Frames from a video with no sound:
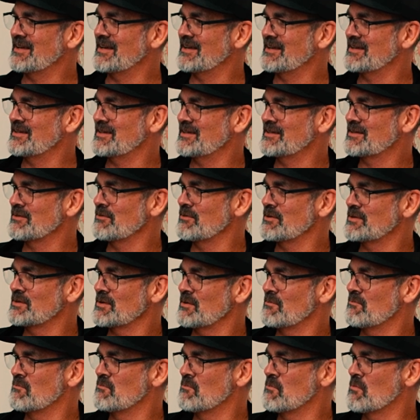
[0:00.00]
it's a
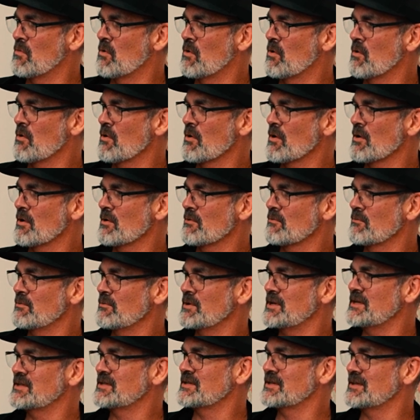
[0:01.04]
more
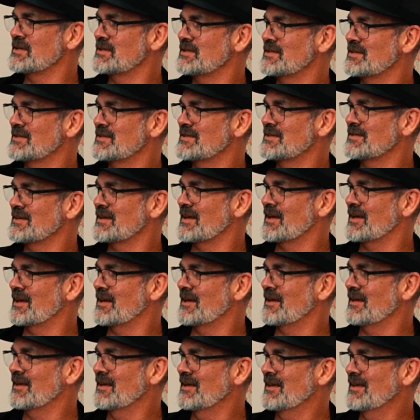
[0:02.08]
recent
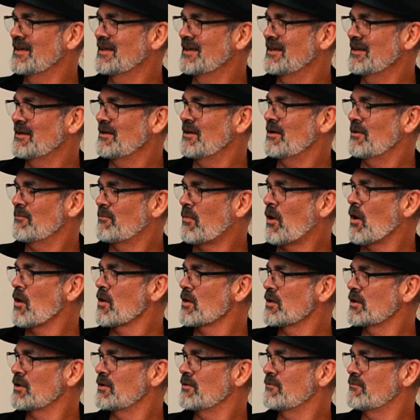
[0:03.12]
part
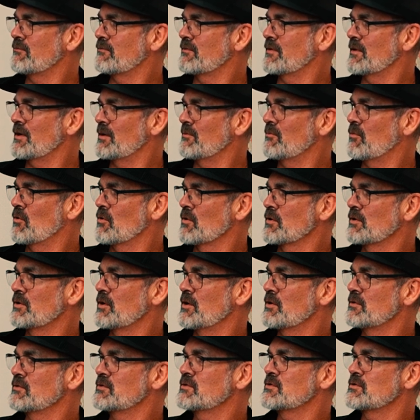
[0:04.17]
of the Bordeaux
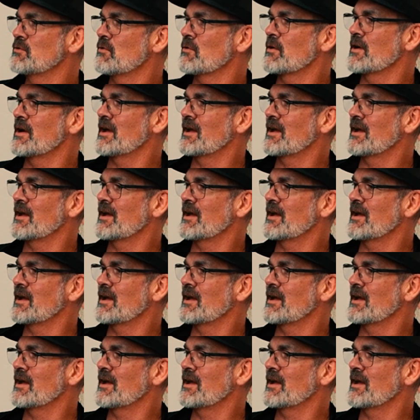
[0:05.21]
story.